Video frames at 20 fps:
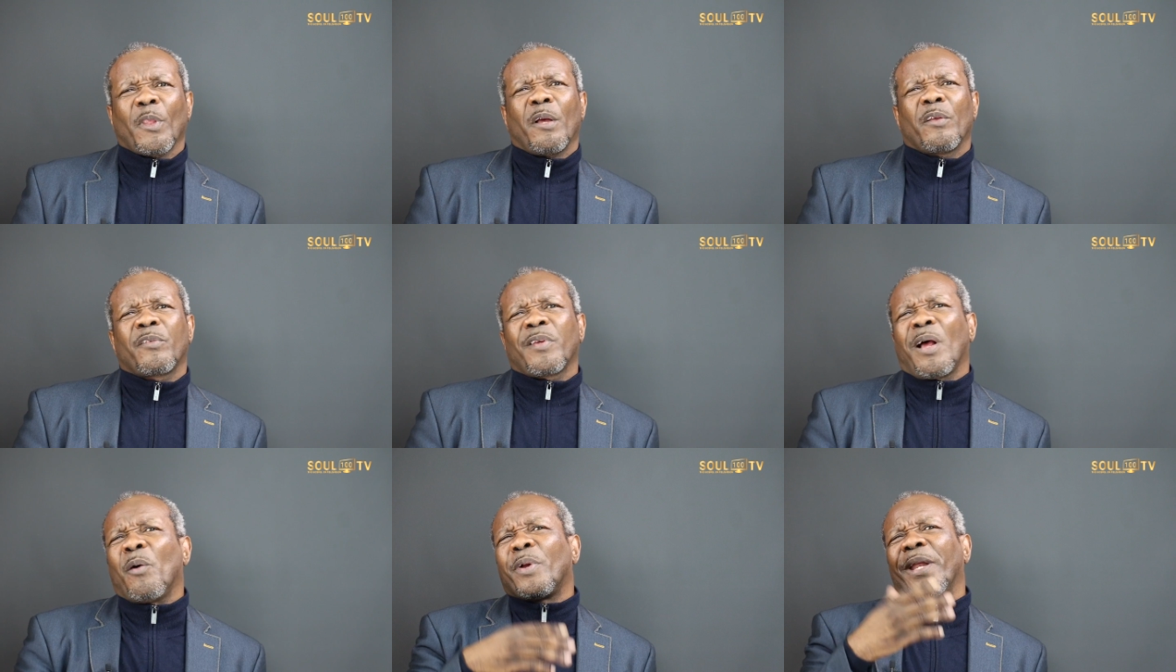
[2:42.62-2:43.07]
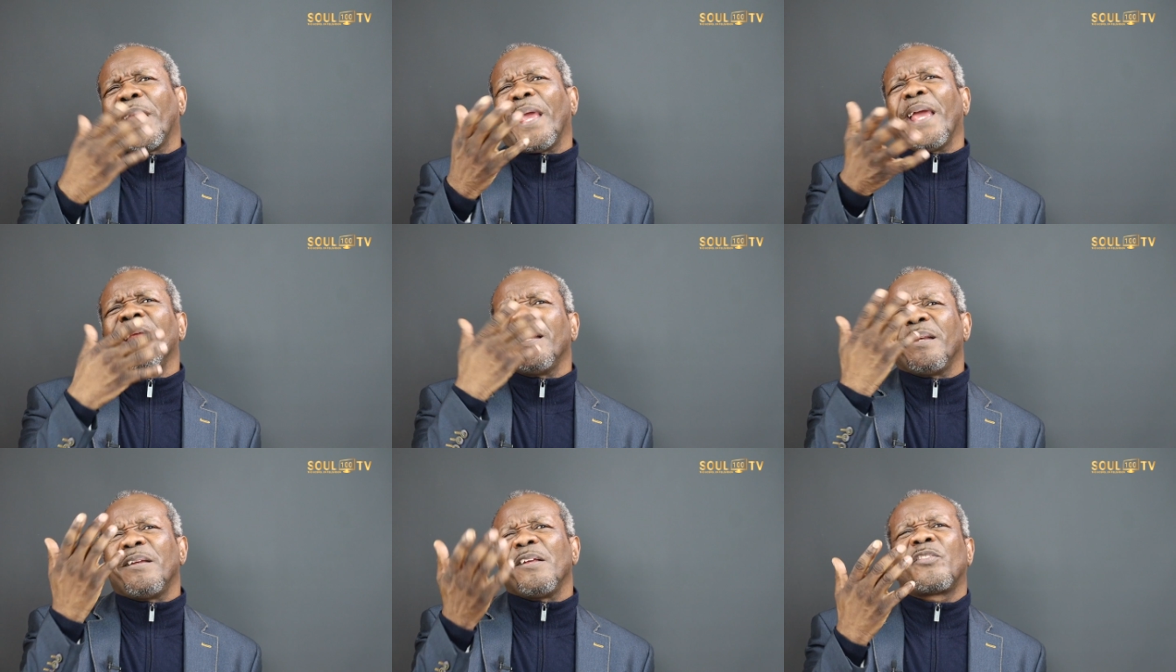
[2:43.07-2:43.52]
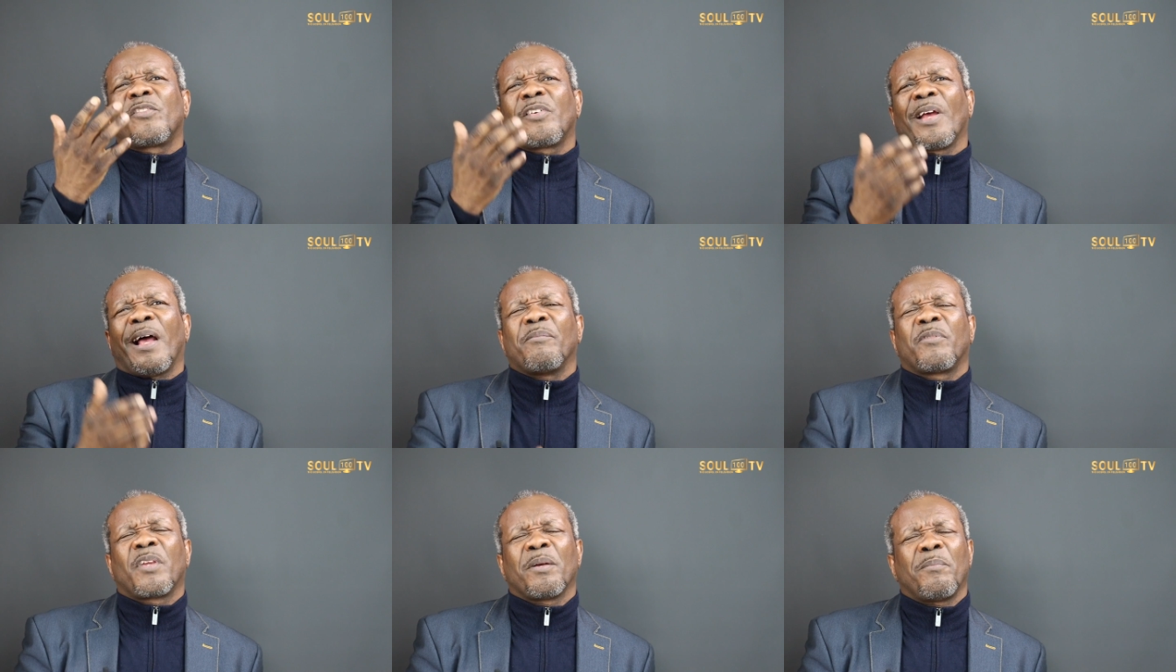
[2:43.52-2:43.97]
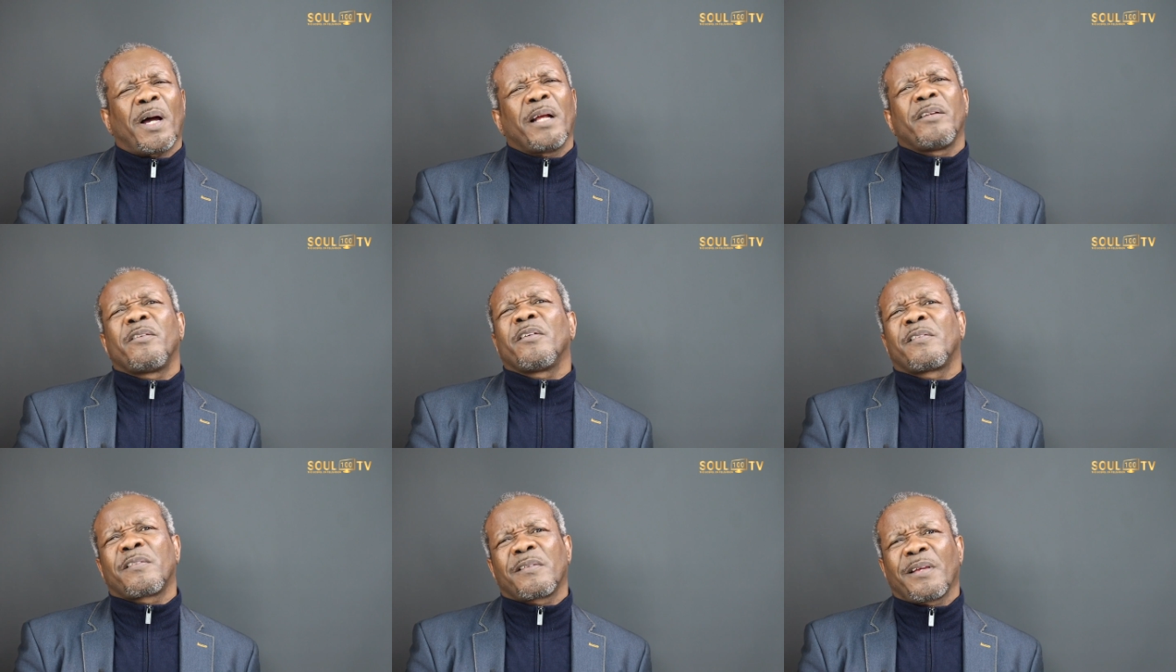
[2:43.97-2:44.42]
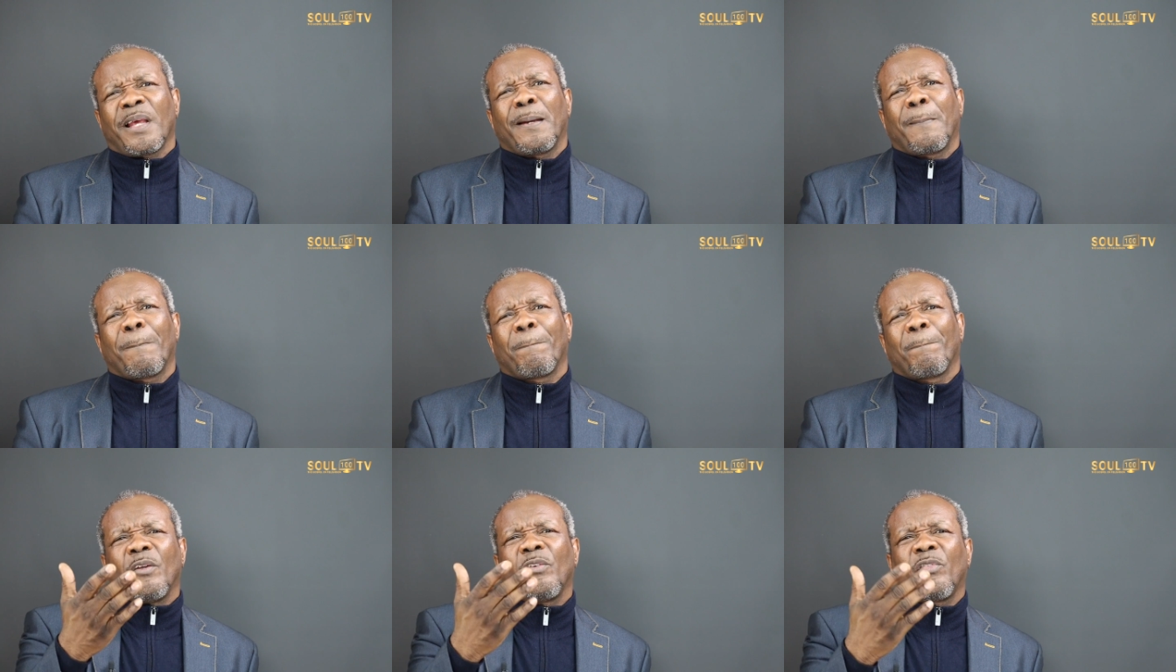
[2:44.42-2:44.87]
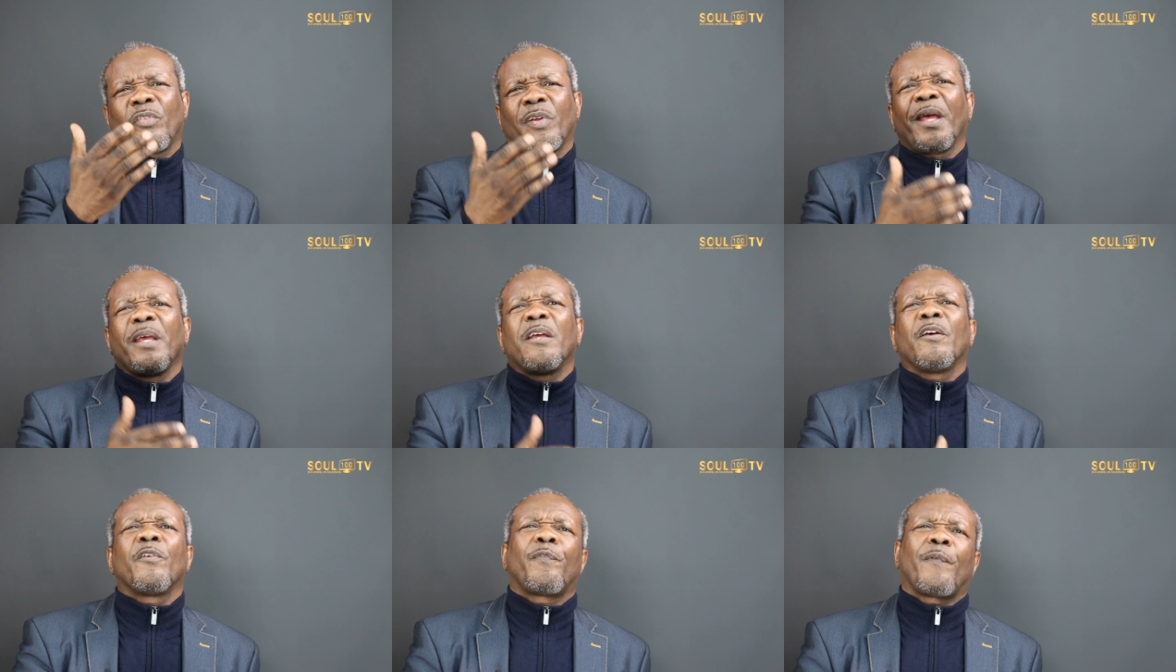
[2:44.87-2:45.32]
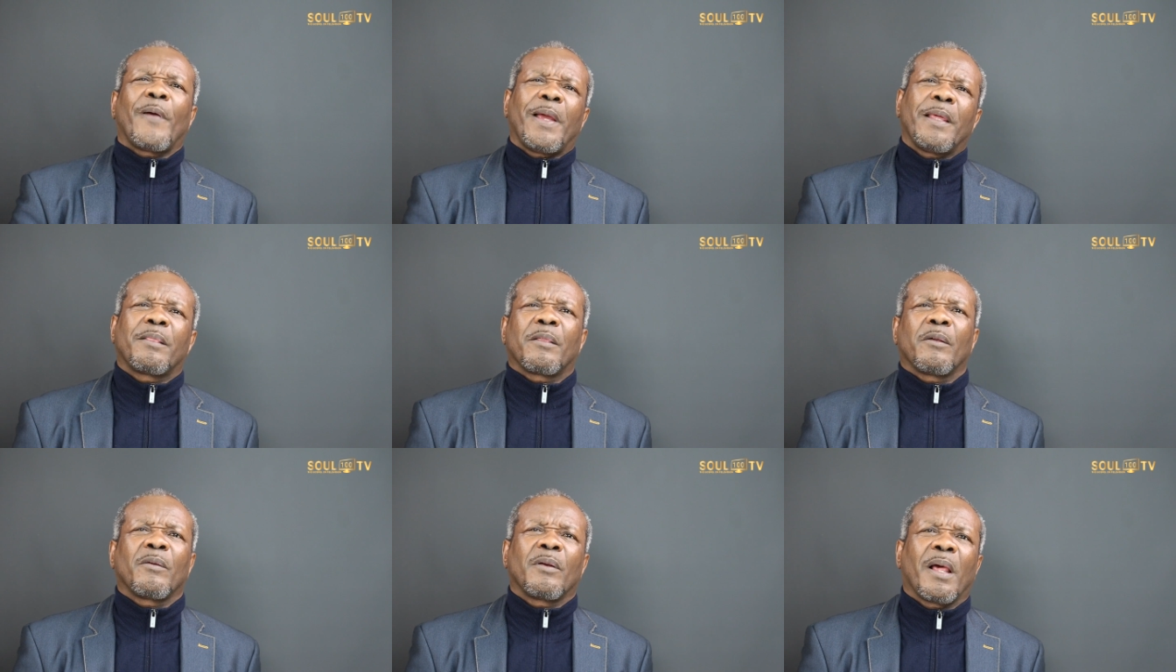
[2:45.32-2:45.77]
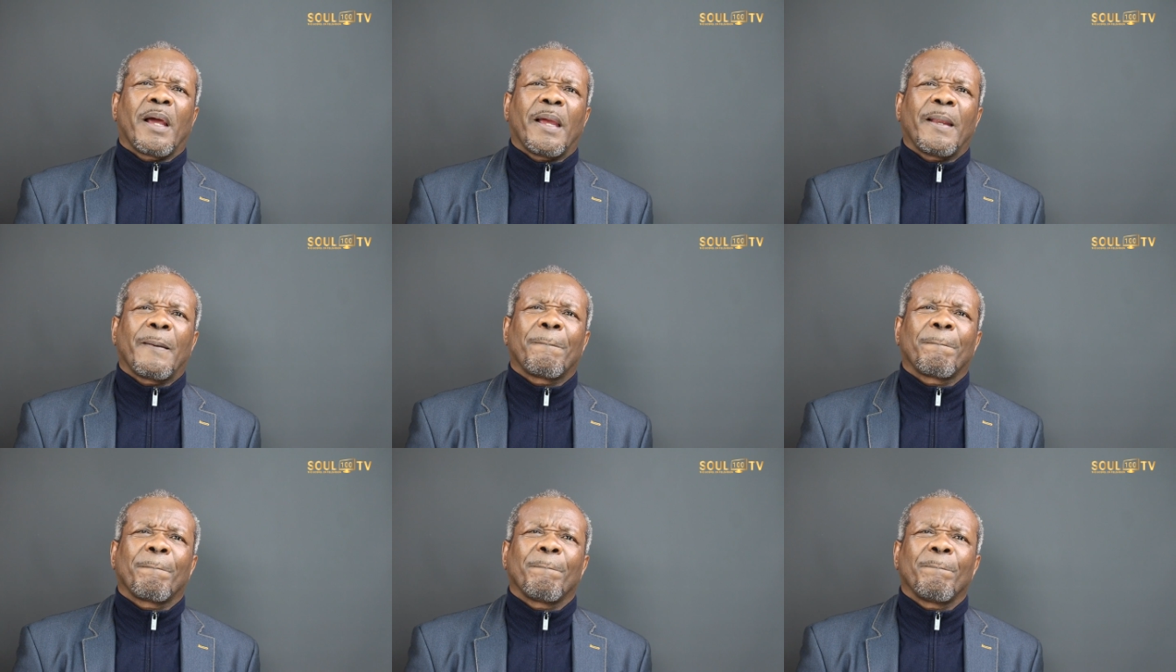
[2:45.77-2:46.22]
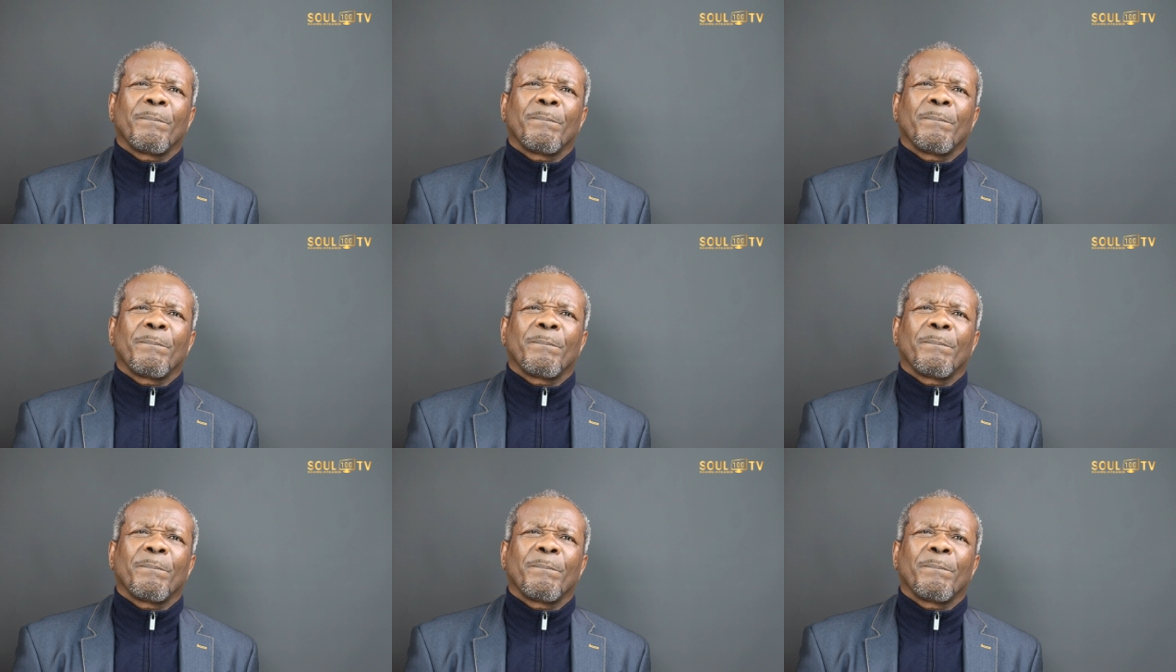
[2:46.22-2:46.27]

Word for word: So I want to end this chapter by just saying, share your faith online.